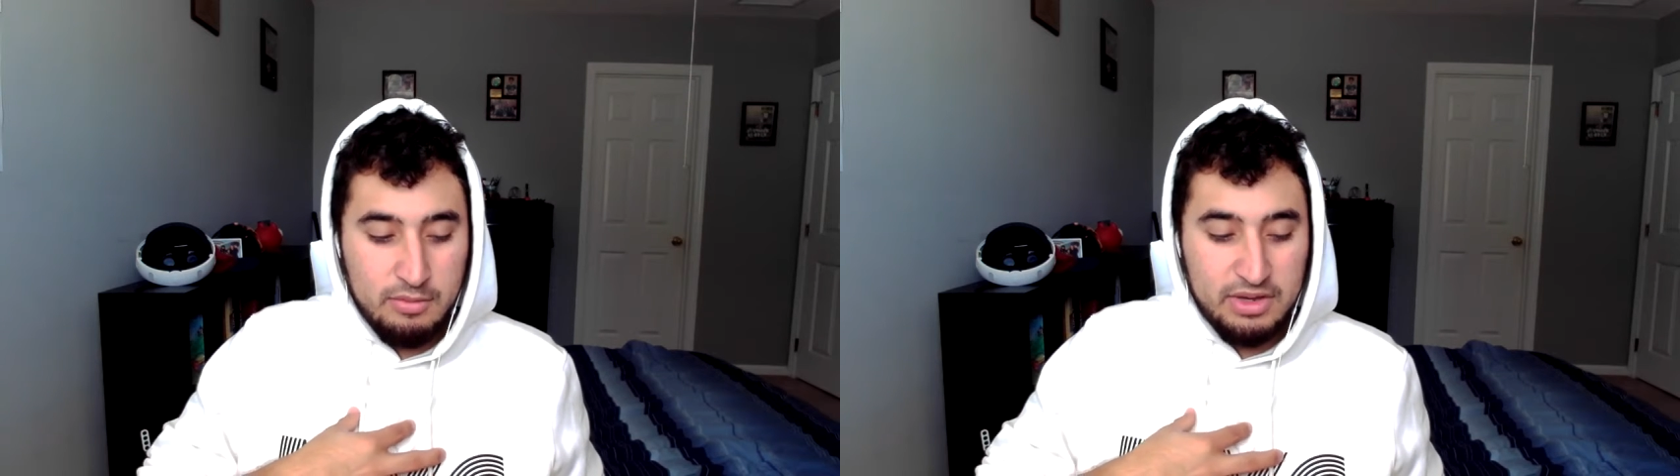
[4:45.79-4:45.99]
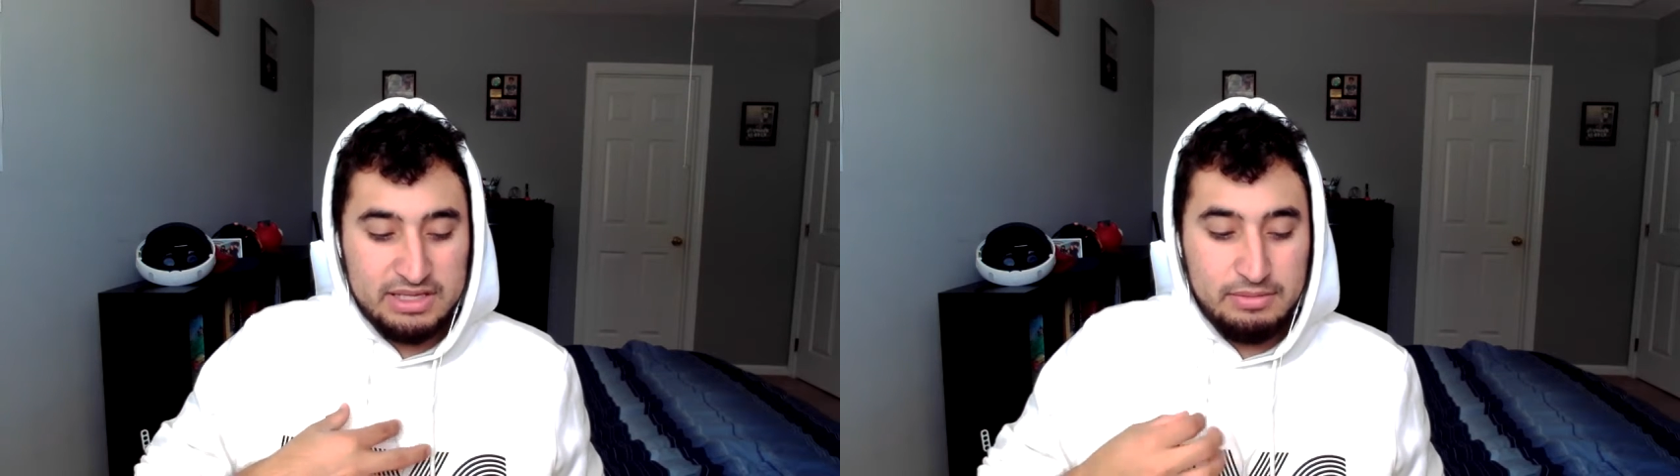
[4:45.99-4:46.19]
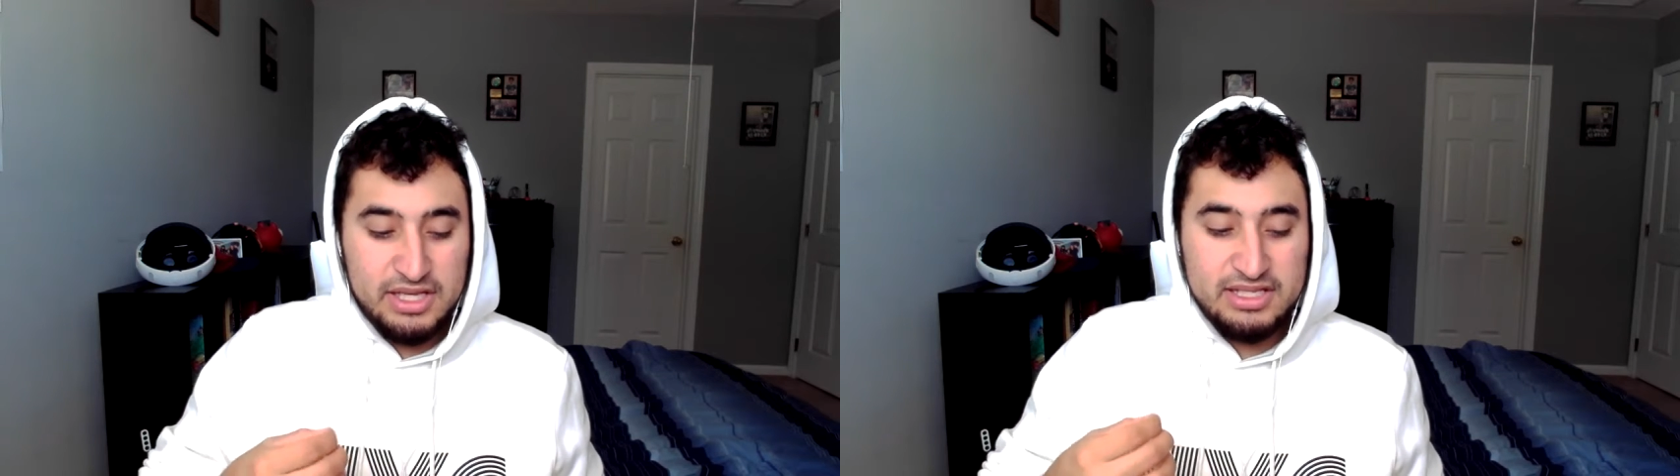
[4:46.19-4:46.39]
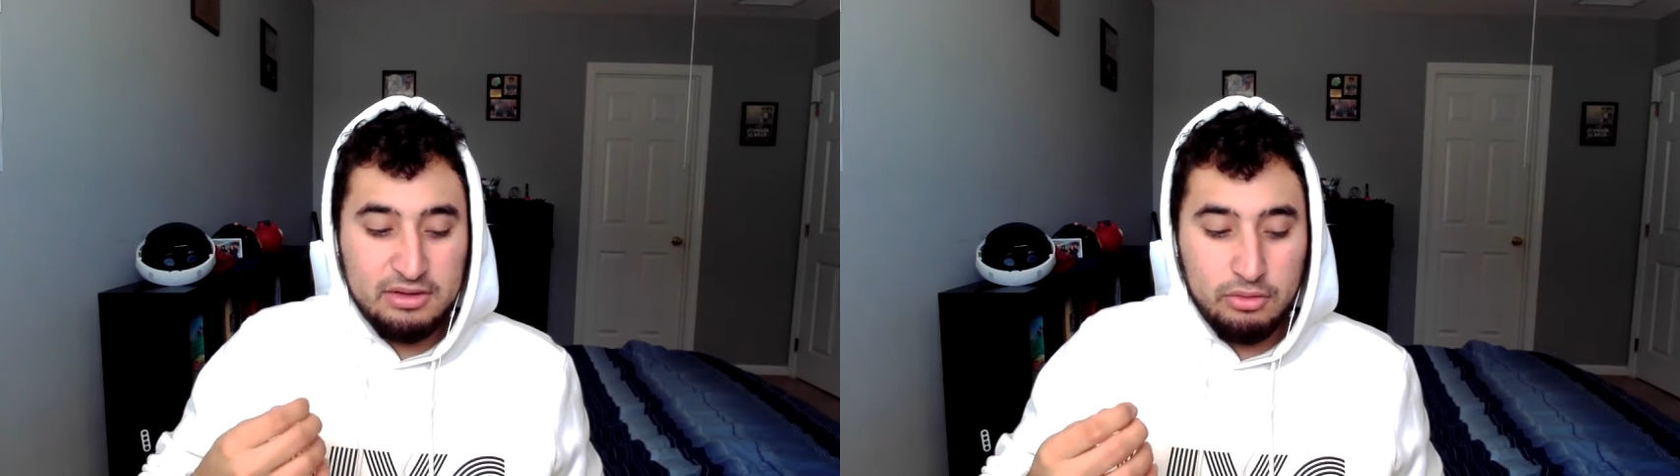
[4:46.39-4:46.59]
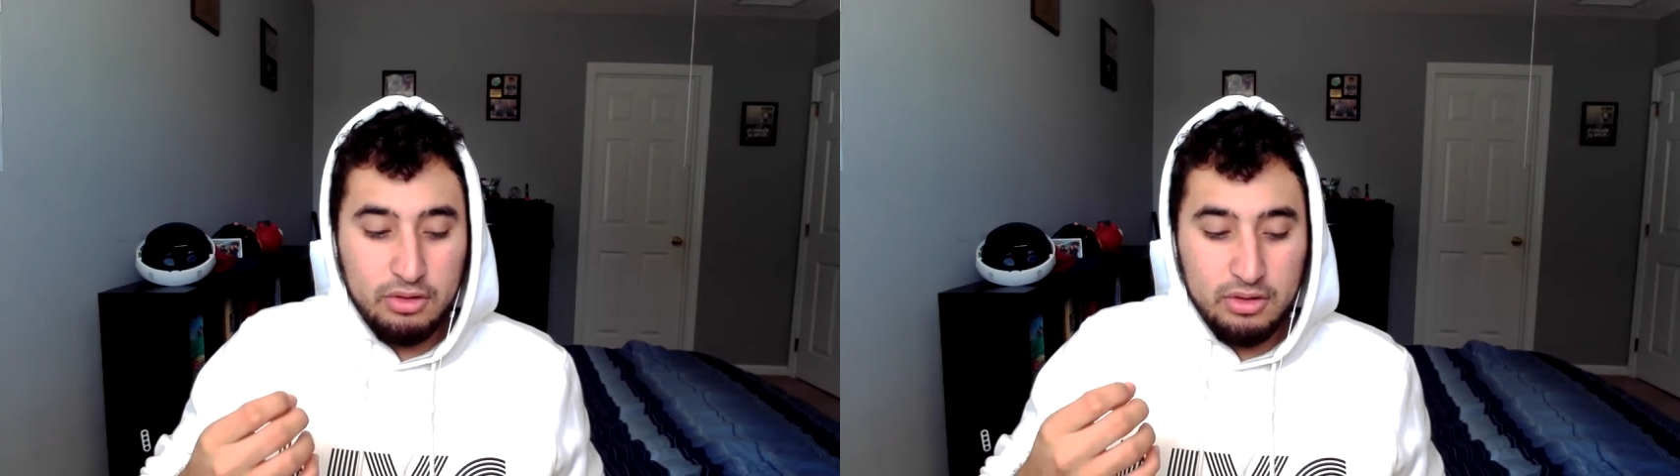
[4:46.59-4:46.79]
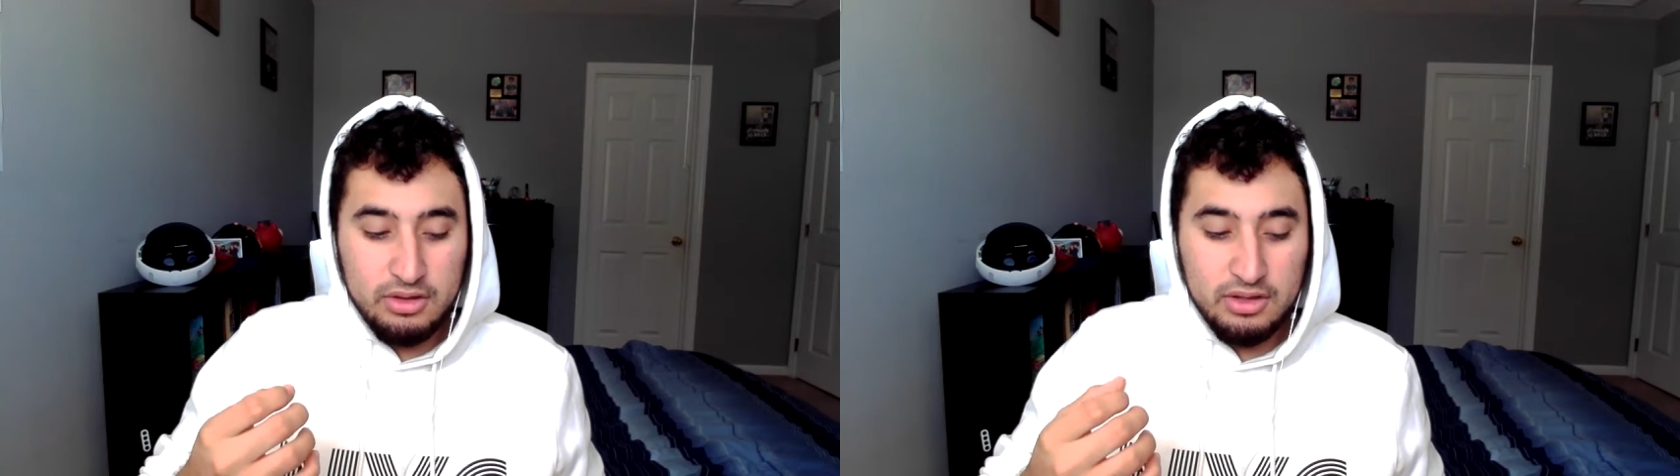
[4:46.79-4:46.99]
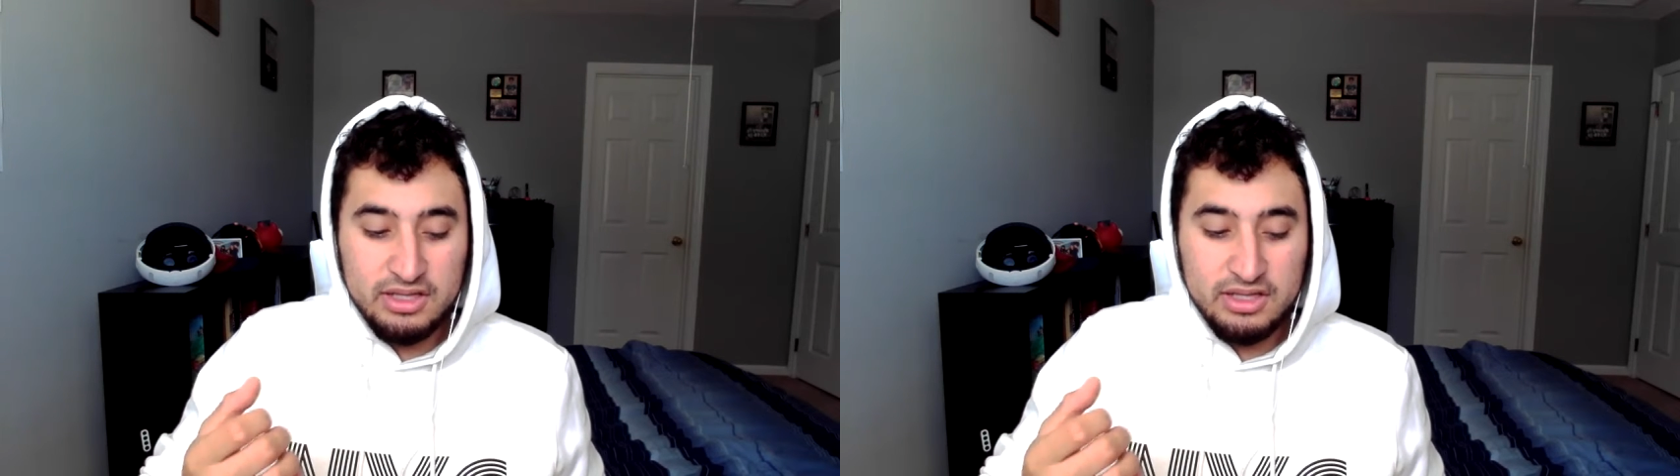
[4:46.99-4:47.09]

because it means that the